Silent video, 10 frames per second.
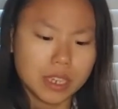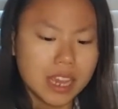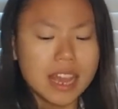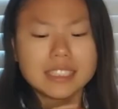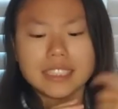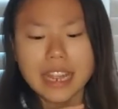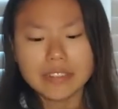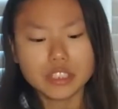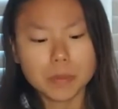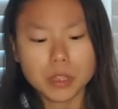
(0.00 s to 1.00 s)
His
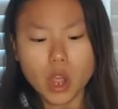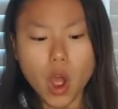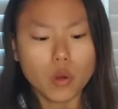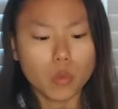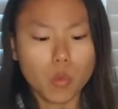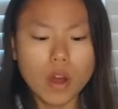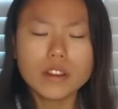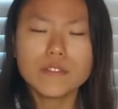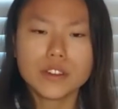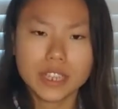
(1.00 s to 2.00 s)
name shall be called
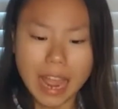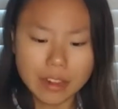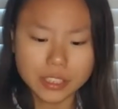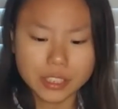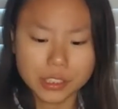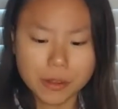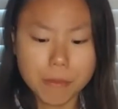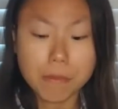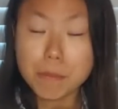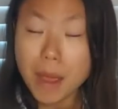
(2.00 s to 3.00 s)
Wonderful
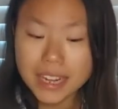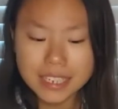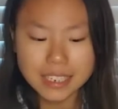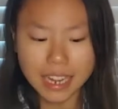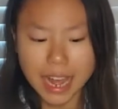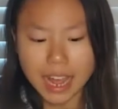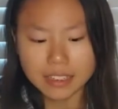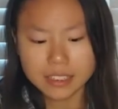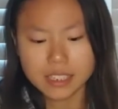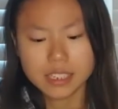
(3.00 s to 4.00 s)
Counselor, Mighty
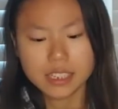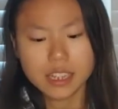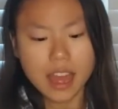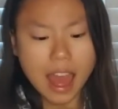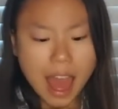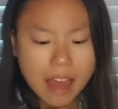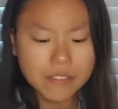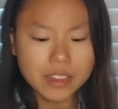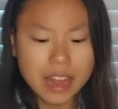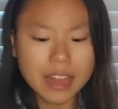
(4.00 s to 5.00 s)
God,
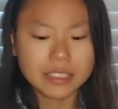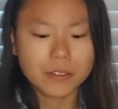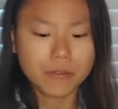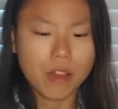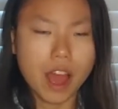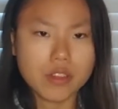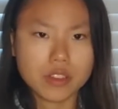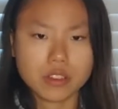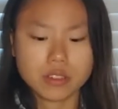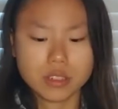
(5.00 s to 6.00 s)
Everlasting
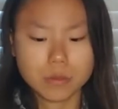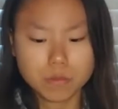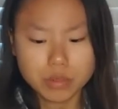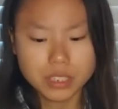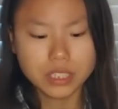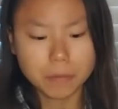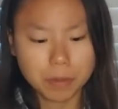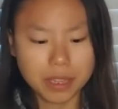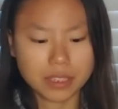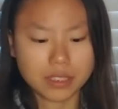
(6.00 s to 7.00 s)
Father, Prince of
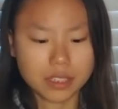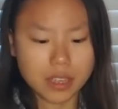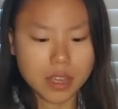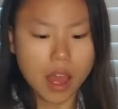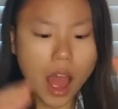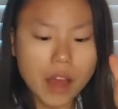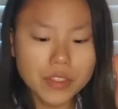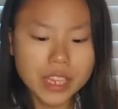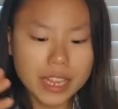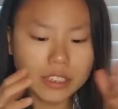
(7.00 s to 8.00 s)
Peace. Of
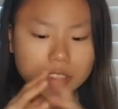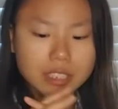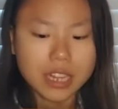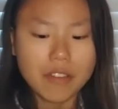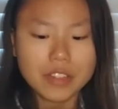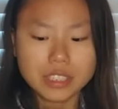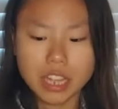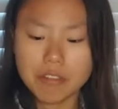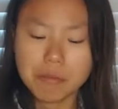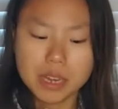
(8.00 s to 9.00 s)
the increase of his
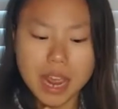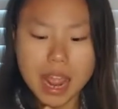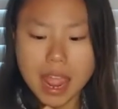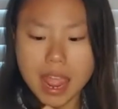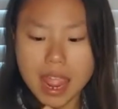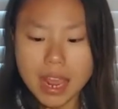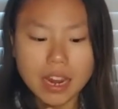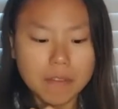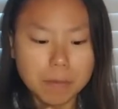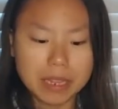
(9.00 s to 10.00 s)
government and
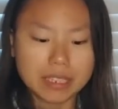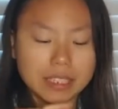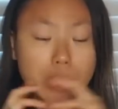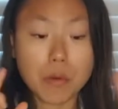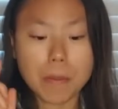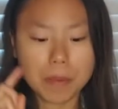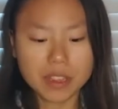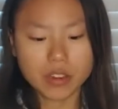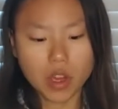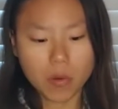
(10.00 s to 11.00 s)
of peace there will
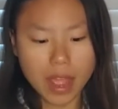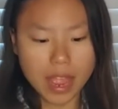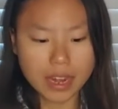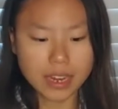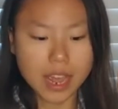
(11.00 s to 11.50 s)
be no end,